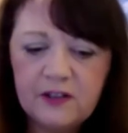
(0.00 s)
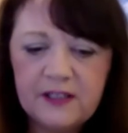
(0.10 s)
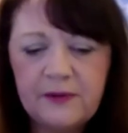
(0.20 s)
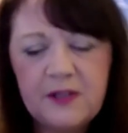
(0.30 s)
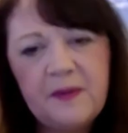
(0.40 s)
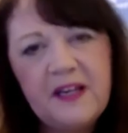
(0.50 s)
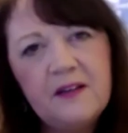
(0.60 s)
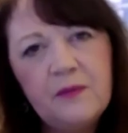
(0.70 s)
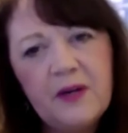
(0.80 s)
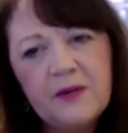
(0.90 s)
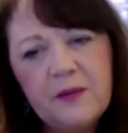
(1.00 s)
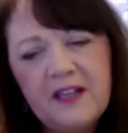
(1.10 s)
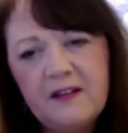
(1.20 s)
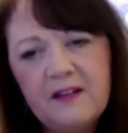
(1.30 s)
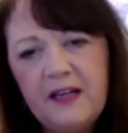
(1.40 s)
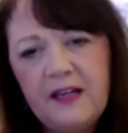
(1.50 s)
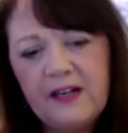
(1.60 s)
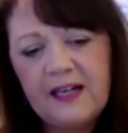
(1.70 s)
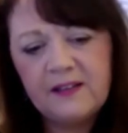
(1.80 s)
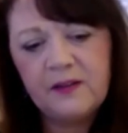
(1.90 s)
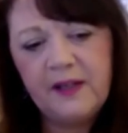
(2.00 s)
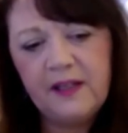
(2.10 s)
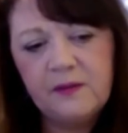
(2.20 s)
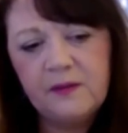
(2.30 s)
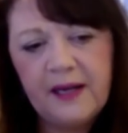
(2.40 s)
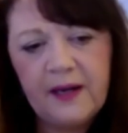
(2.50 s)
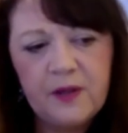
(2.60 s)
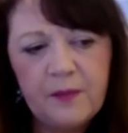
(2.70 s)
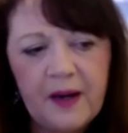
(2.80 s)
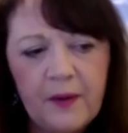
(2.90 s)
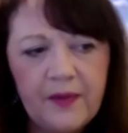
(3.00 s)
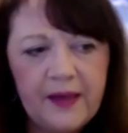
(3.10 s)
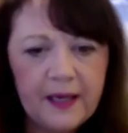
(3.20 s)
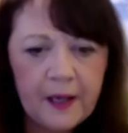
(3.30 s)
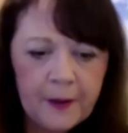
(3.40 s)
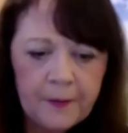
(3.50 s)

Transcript: because I was speaking to David last week as well, it was about the